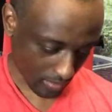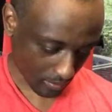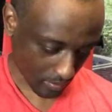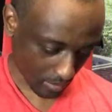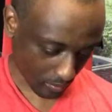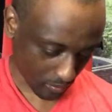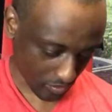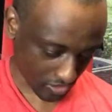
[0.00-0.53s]

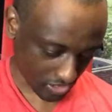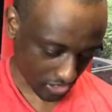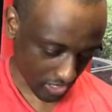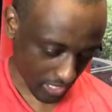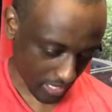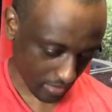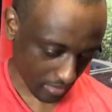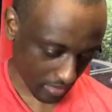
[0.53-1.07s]

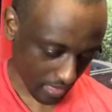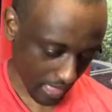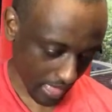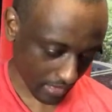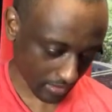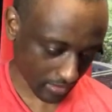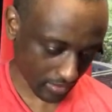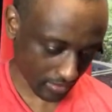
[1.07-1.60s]
Appreciate
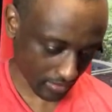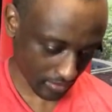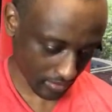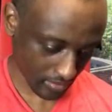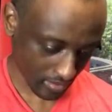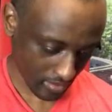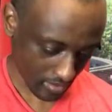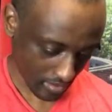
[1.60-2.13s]
that.
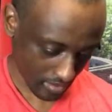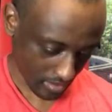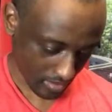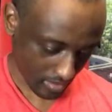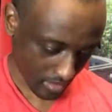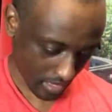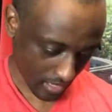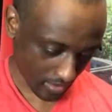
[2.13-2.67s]

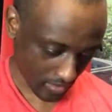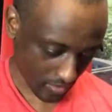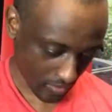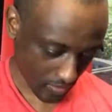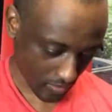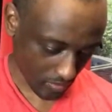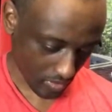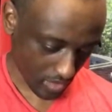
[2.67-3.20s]
I
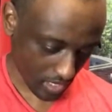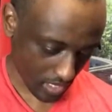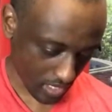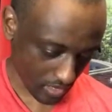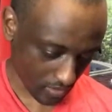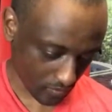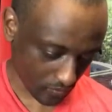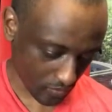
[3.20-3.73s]
know
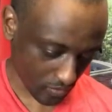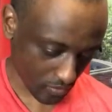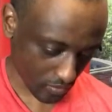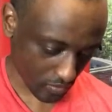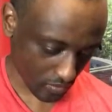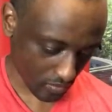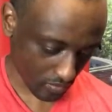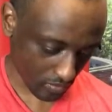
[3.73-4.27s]
these
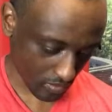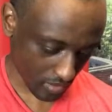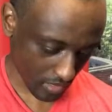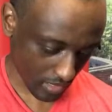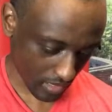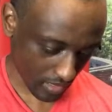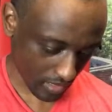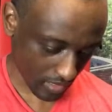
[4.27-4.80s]
few
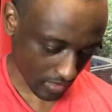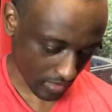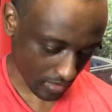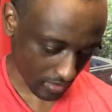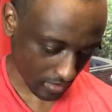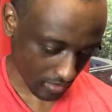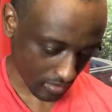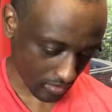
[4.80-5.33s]

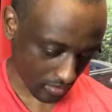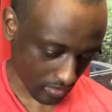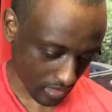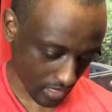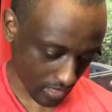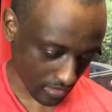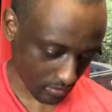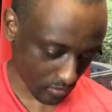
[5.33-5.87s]

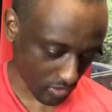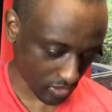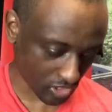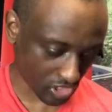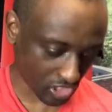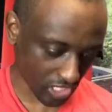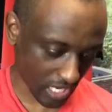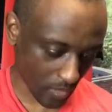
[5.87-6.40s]
things I'm going to
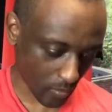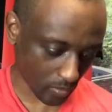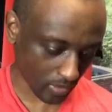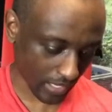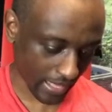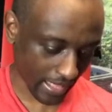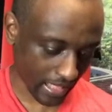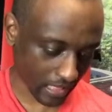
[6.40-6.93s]
share will
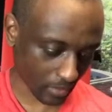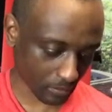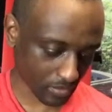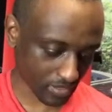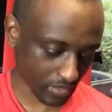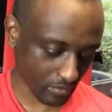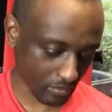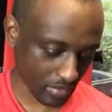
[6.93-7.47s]
help
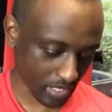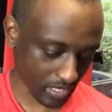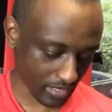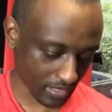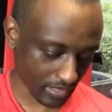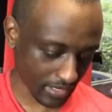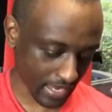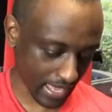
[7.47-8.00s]
somebody
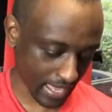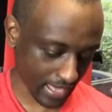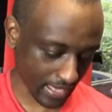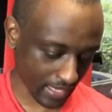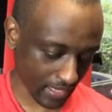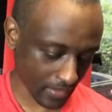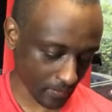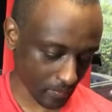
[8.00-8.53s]
today.